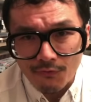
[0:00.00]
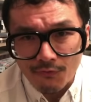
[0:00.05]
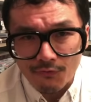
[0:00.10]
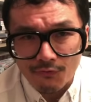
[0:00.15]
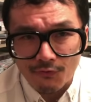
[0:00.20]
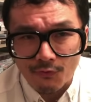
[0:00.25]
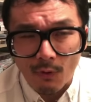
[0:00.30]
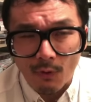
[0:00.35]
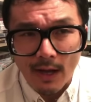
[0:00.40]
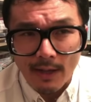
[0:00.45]

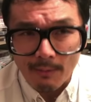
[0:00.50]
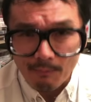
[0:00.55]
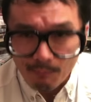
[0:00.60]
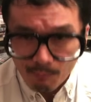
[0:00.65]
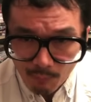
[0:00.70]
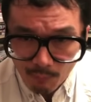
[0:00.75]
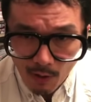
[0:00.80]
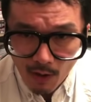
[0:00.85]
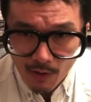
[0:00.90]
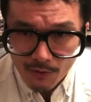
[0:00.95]
So I
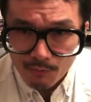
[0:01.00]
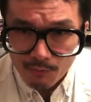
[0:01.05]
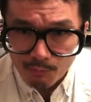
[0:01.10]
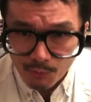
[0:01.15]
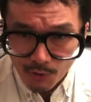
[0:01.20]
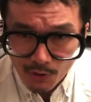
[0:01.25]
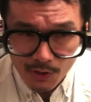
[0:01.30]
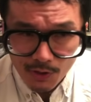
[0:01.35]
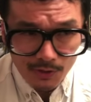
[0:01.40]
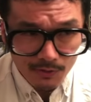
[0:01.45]
bought a
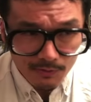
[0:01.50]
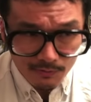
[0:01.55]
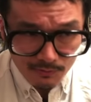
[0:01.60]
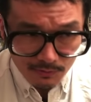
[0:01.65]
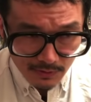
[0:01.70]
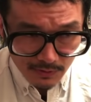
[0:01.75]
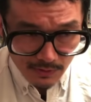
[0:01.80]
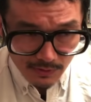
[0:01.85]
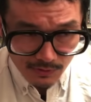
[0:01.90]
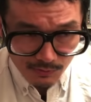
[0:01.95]
book,
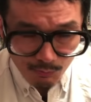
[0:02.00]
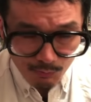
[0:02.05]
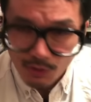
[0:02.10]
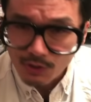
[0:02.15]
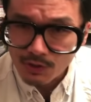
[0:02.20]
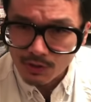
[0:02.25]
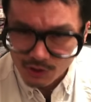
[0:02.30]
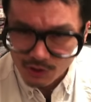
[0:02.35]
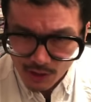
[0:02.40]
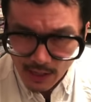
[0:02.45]
his
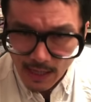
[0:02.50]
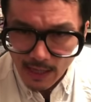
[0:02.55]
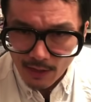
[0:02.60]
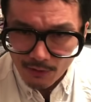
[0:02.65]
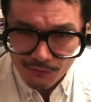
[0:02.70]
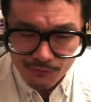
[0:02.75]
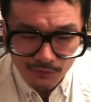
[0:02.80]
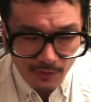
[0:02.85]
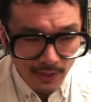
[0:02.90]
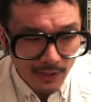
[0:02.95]
book,
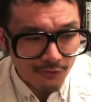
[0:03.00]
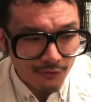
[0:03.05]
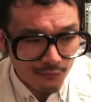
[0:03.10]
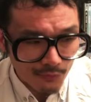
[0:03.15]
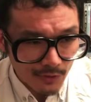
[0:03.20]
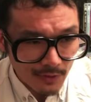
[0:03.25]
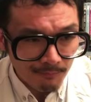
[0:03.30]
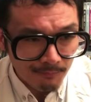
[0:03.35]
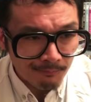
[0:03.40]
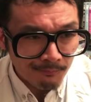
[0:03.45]
Child's Night
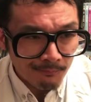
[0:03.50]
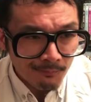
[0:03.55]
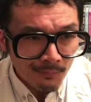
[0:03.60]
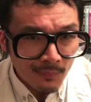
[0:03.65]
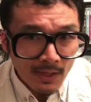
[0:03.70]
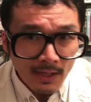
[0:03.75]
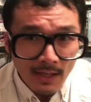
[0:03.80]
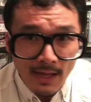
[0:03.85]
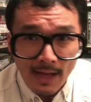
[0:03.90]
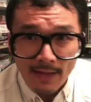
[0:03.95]
Dream,
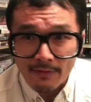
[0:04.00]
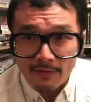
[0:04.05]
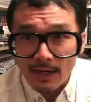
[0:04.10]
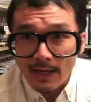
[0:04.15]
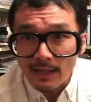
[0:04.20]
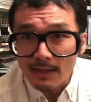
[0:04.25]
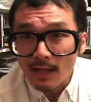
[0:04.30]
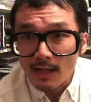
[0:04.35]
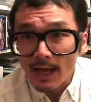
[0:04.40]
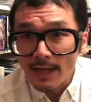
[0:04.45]
and then
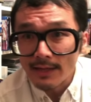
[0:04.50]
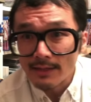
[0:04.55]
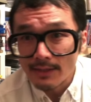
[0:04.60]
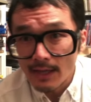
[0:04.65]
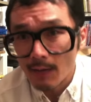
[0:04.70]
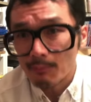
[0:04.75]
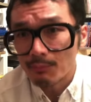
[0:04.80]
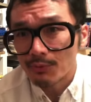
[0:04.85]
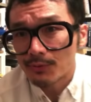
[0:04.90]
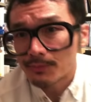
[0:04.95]
I lined
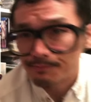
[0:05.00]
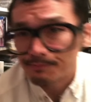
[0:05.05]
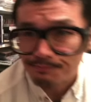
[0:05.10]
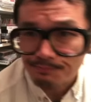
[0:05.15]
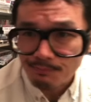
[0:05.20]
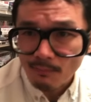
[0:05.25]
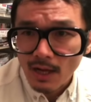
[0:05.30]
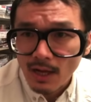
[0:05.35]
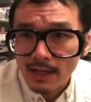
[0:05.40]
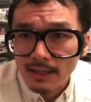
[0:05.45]
up,
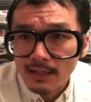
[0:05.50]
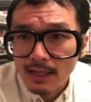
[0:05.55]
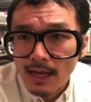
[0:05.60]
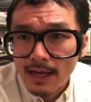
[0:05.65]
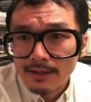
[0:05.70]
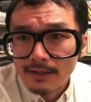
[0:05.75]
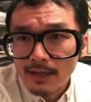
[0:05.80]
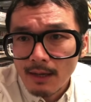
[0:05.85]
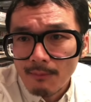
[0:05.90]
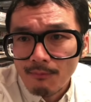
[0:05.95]
I
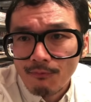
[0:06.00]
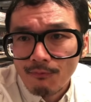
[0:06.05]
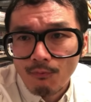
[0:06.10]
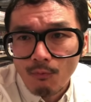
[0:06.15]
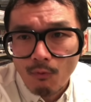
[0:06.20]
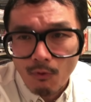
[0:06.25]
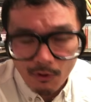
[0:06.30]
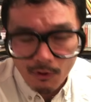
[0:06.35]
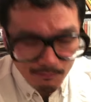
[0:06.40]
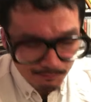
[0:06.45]
lined up
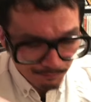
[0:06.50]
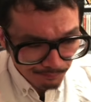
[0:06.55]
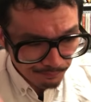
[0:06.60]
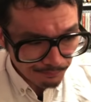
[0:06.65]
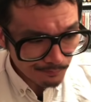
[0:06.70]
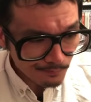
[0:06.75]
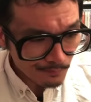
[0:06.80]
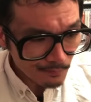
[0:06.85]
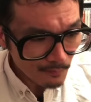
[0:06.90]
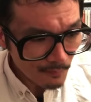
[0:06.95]
for
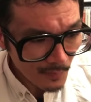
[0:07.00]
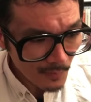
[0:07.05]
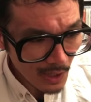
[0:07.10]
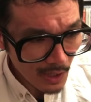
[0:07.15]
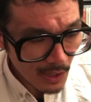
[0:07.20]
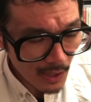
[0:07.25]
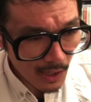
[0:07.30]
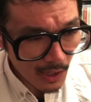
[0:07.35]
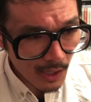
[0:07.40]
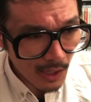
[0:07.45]

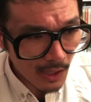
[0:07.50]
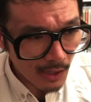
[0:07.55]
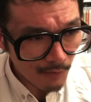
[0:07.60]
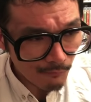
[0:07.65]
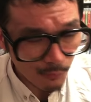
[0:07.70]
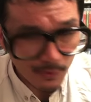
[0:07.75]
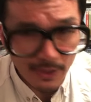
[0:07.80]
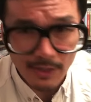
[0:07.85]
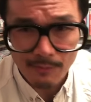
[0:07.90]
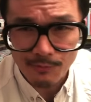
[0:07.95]
uh,
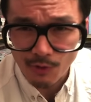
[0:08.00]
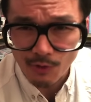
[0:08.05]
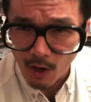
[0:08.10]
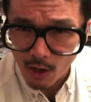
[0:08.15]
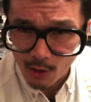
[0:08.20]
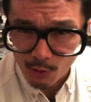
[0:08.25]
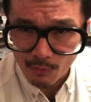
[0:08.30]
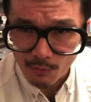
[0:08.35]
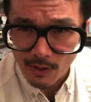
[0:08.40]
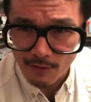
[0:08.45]
for him to
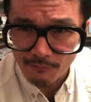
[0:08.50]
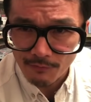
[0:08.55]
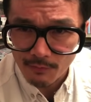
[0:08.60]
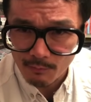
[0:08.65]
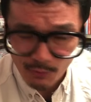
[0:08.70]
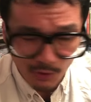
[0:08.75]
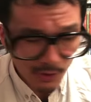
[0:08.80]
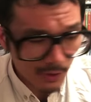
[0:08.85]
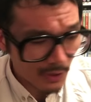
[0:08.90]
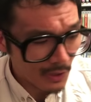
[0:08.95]
autograph the
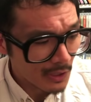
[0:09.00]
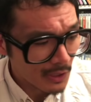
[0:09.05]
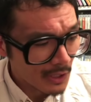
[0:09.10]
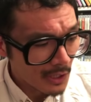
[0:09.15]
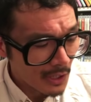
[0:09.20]
book.